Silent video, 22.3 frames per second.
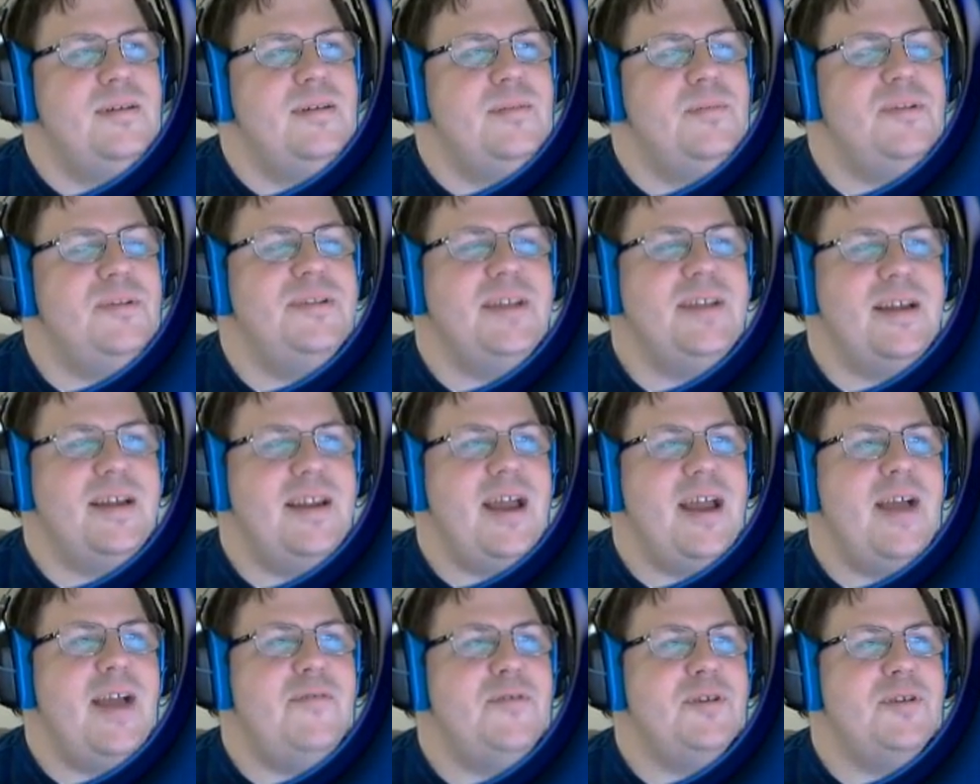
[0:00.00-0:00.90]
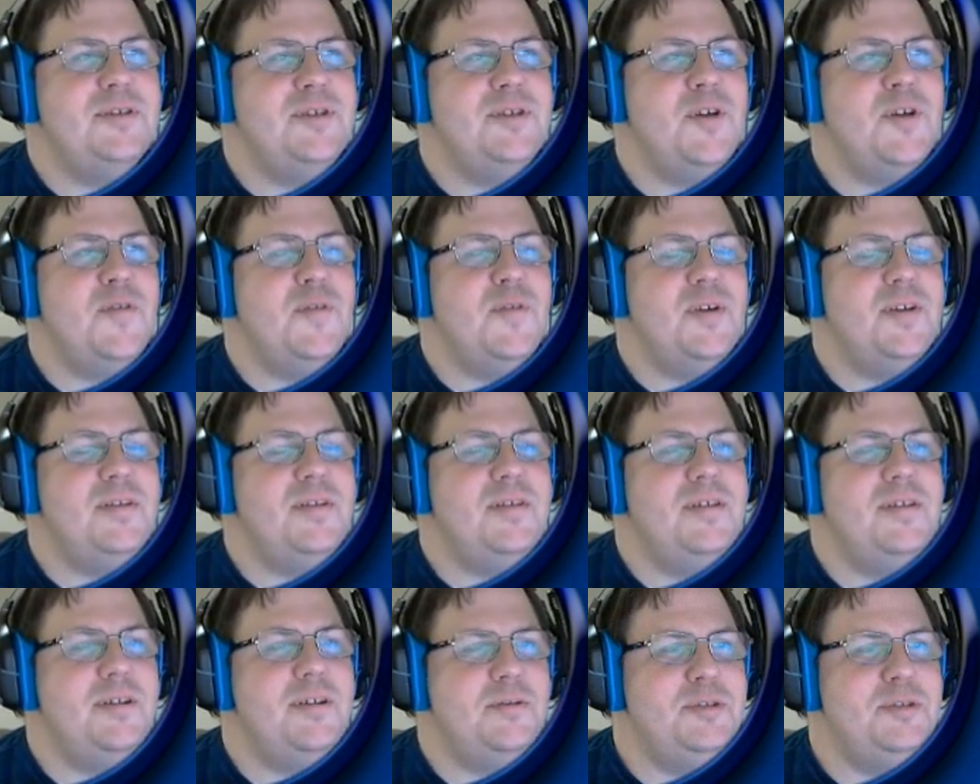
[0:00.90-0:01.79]
But then after it's over,
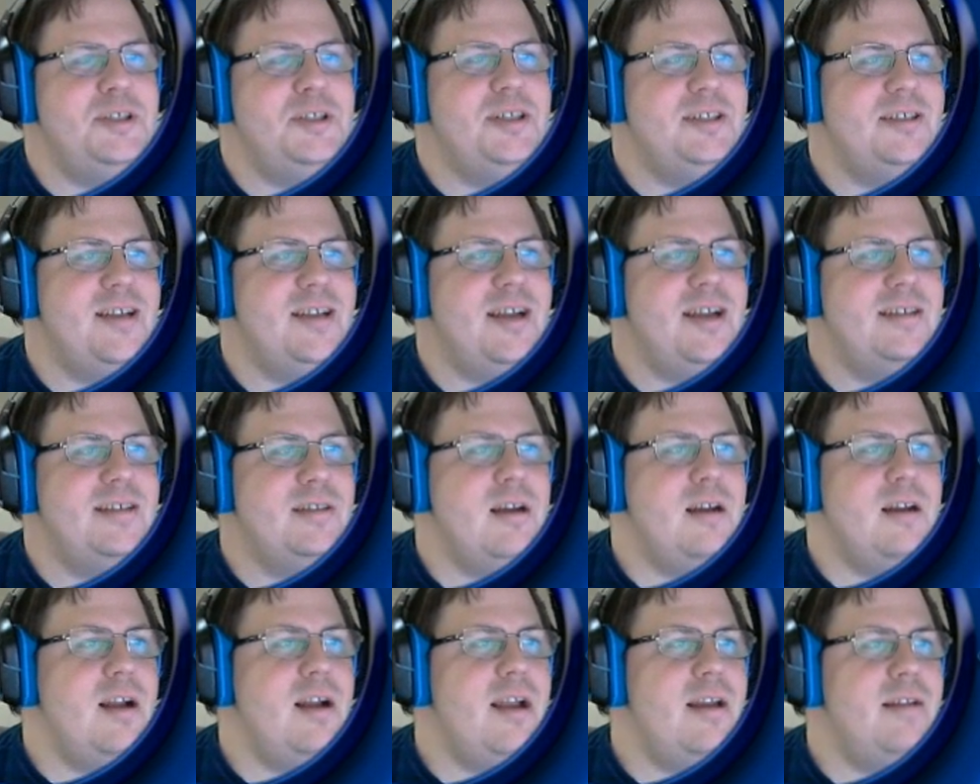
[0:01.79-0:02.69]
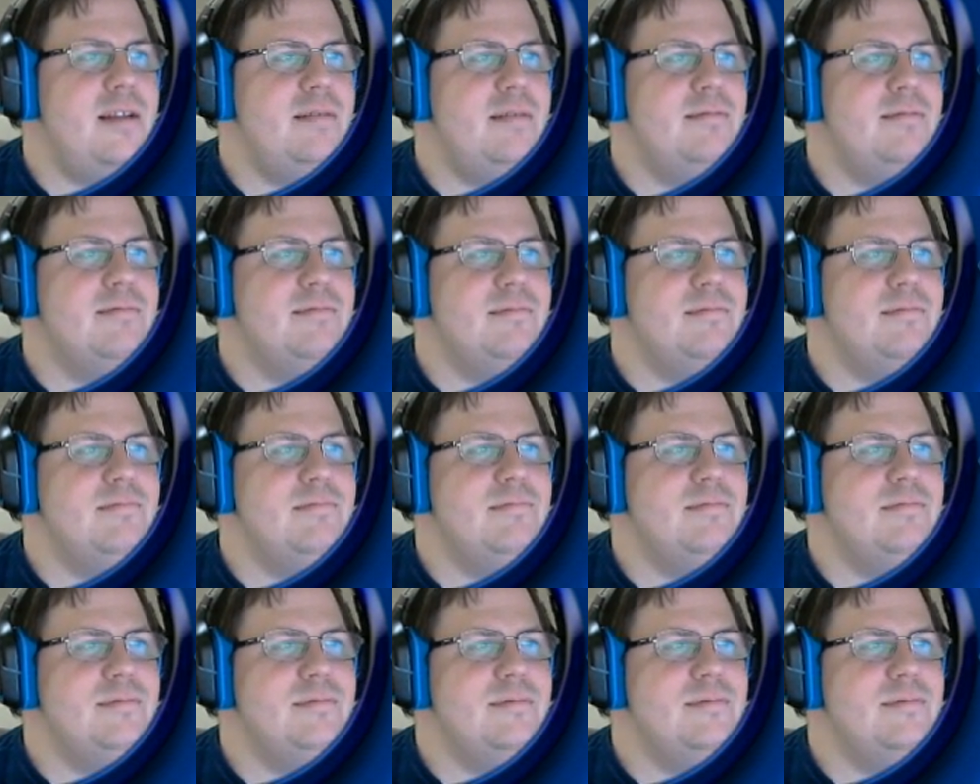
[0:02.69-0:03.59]
she decides, all right,
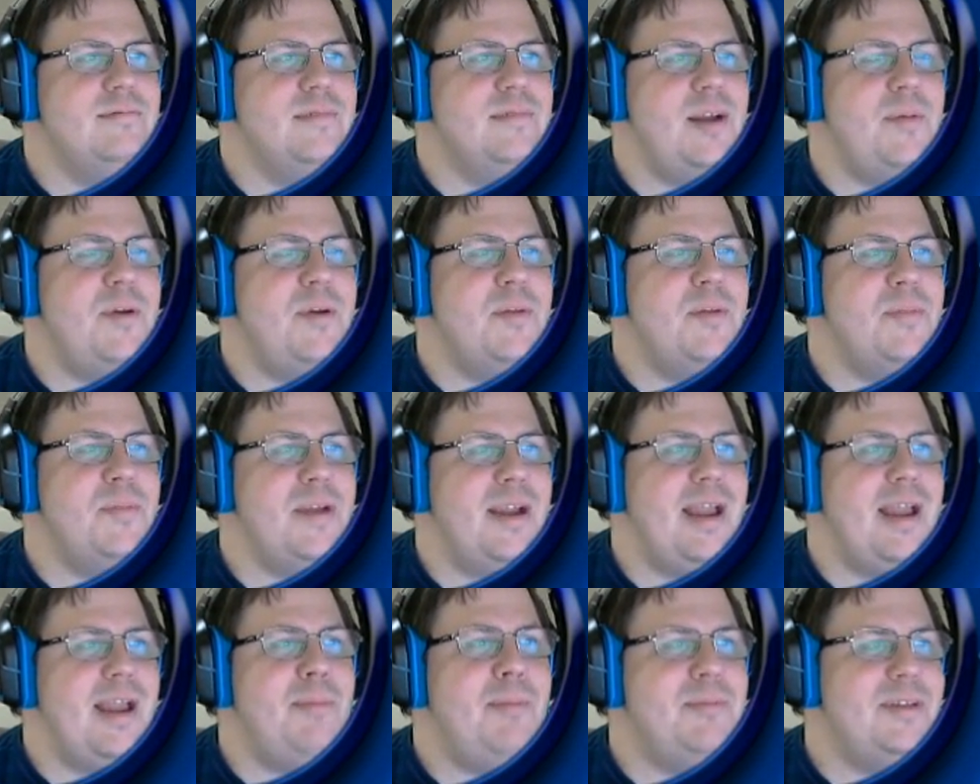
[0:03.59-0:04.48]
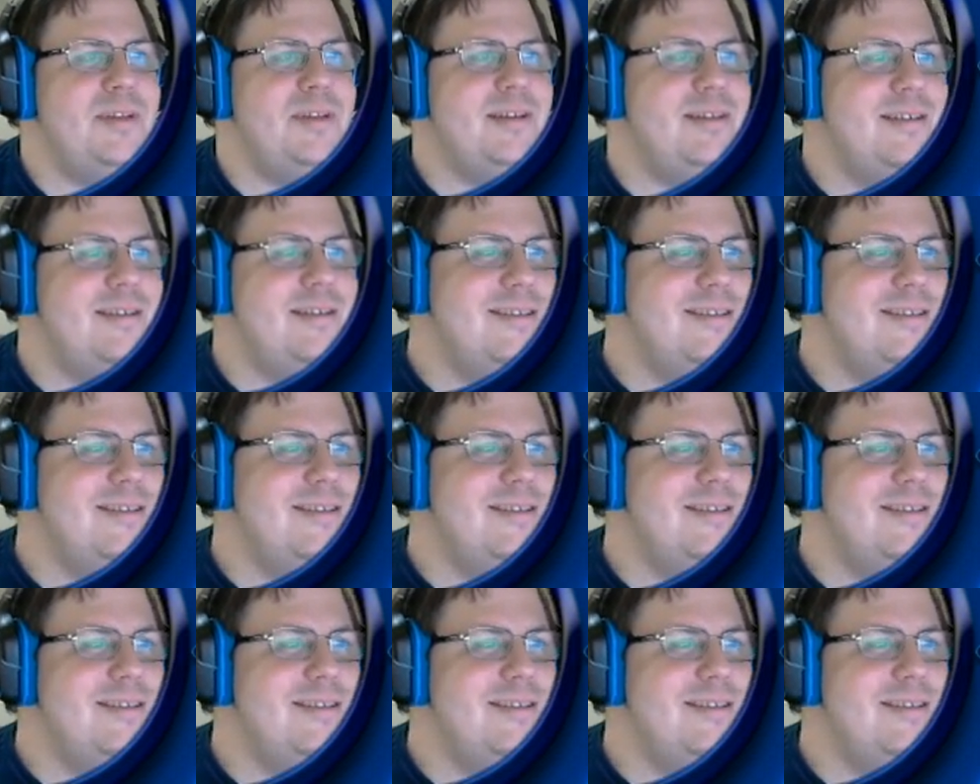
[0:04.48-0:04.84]
I'm going to be a captain,